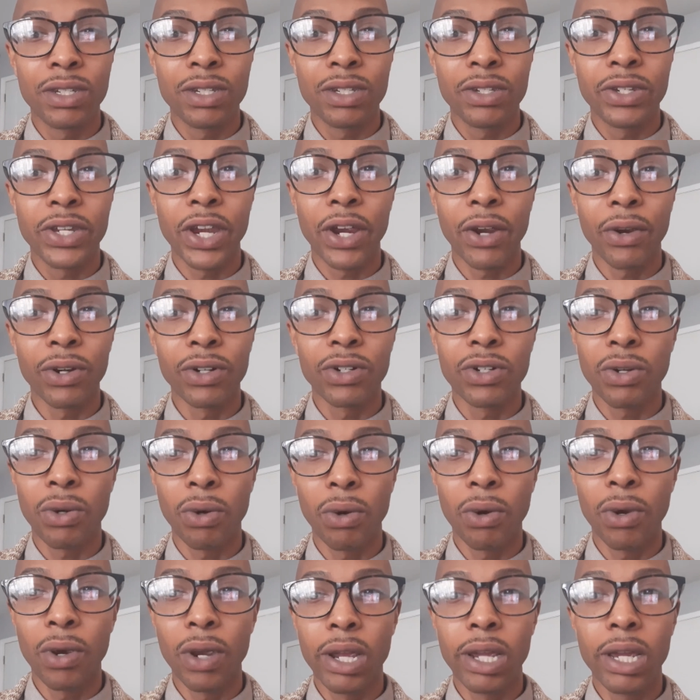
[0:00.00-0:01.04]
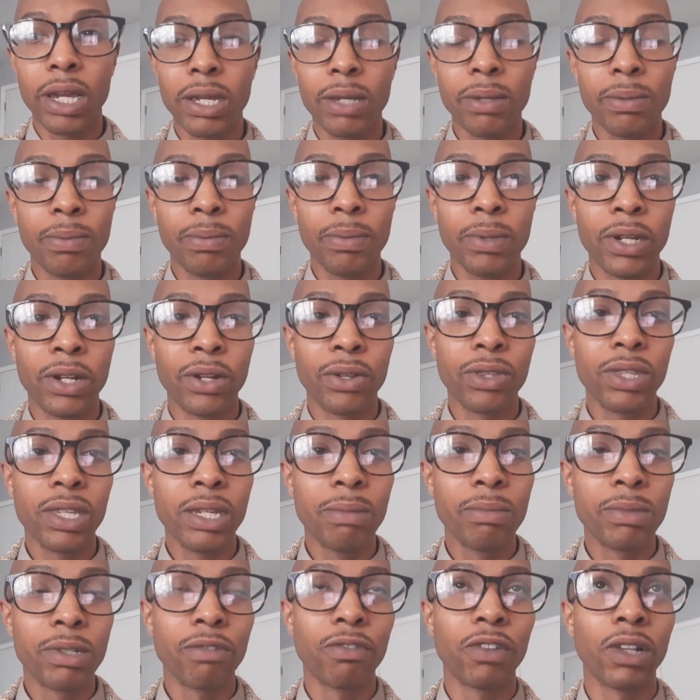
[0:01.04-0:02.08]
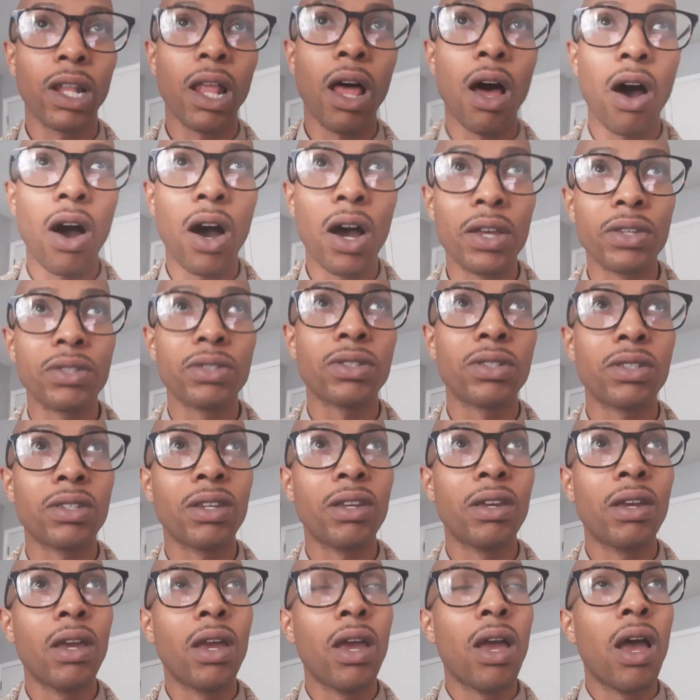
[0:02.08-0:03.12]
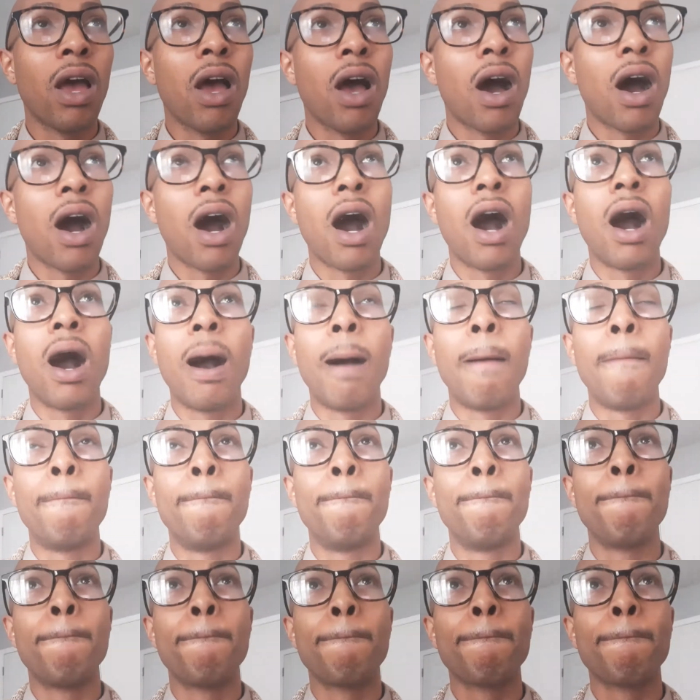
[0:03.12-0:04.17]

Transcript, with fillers: territory, you know, themes of loss, um,